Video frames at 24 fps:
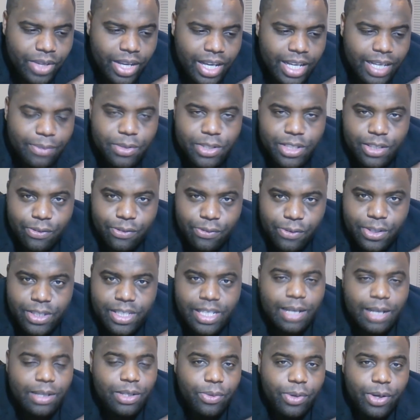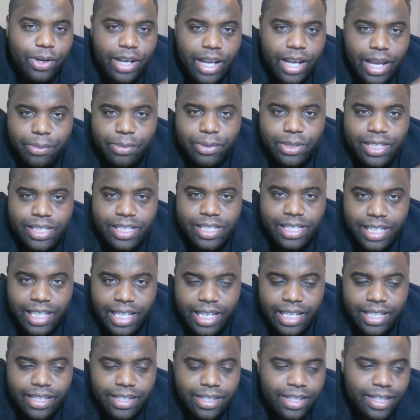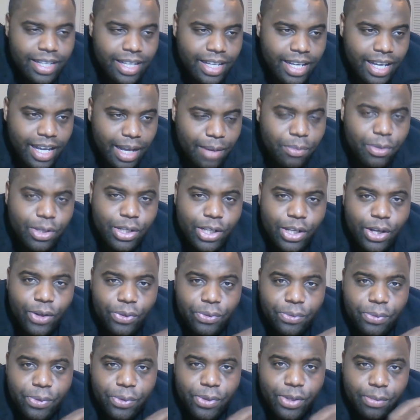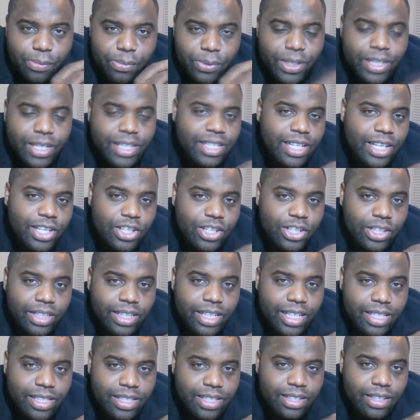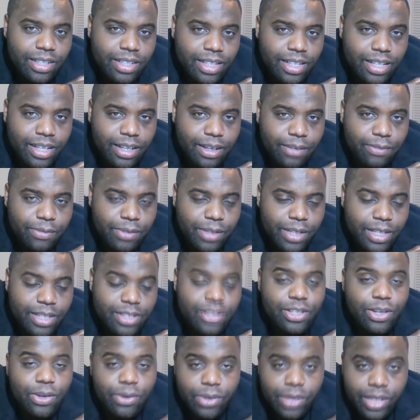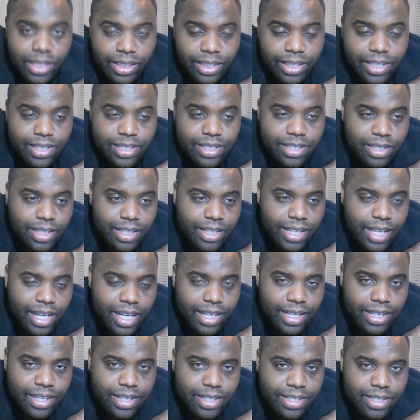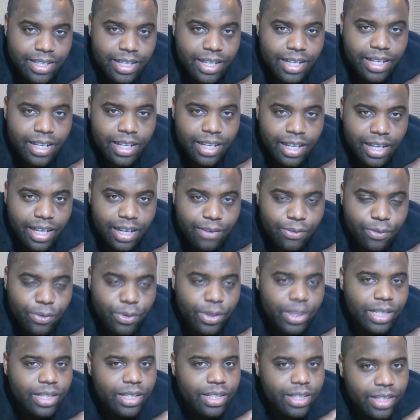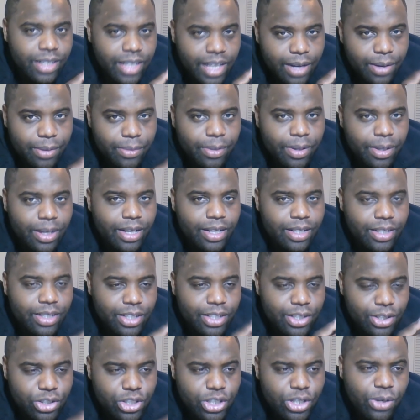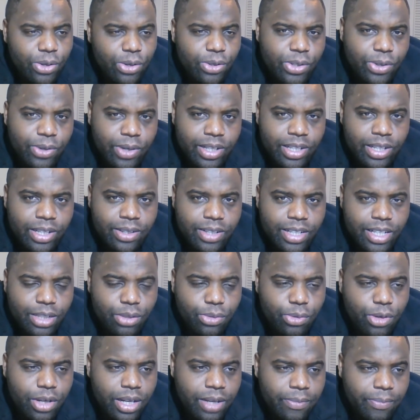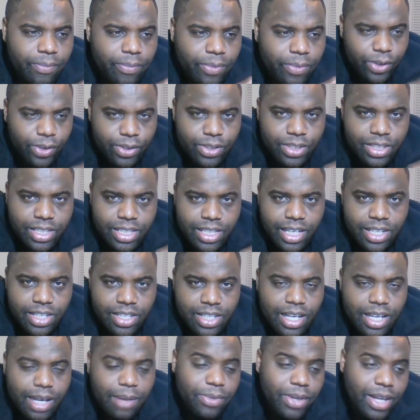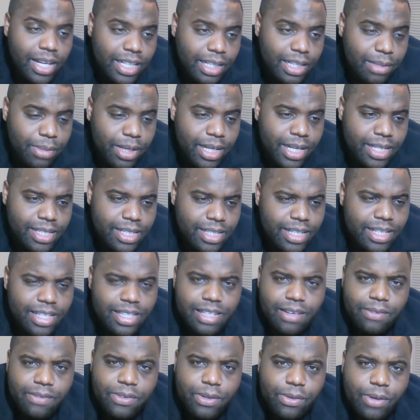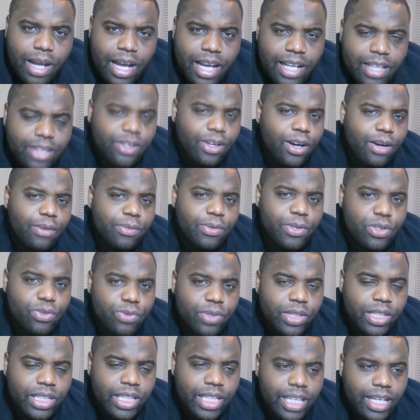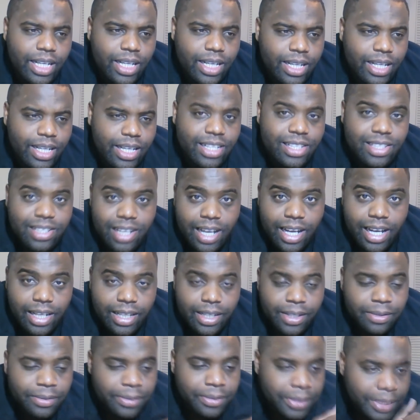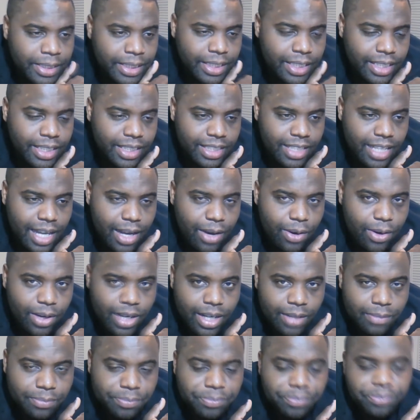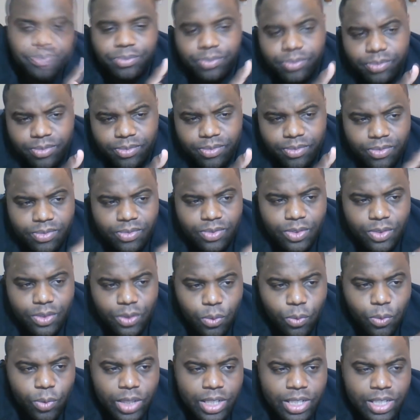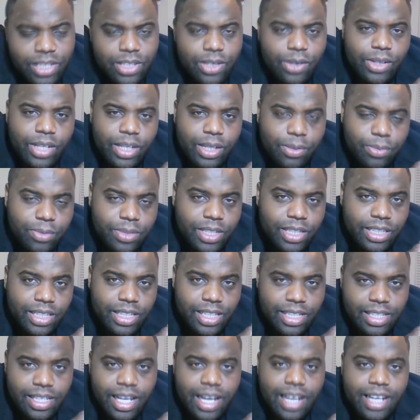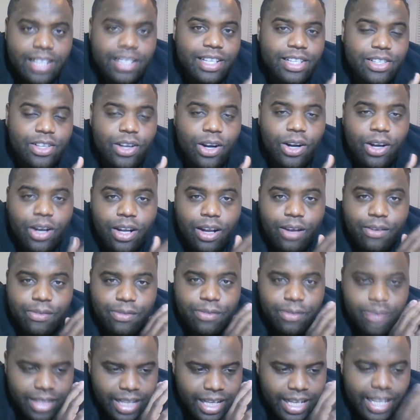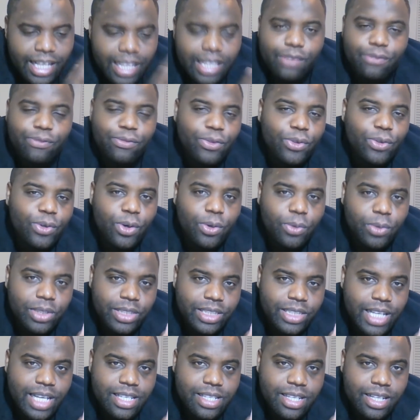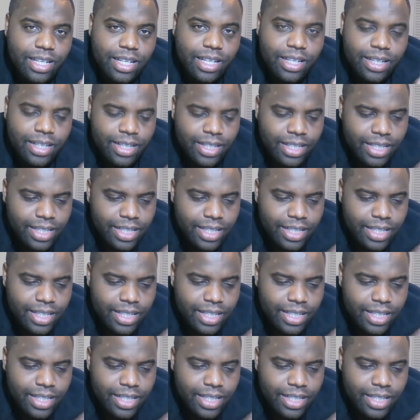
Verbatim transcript: and it was the first time that we were able to see it. I'm going to go through the PlayStation list of uh, Sony list that is of what they uh, you know showed during their E3 on stage time 90 minutes and the stuff that I thought was really uh, exciting. Now, um, when Sony took the stage, they started off they hit the floor with Destiny.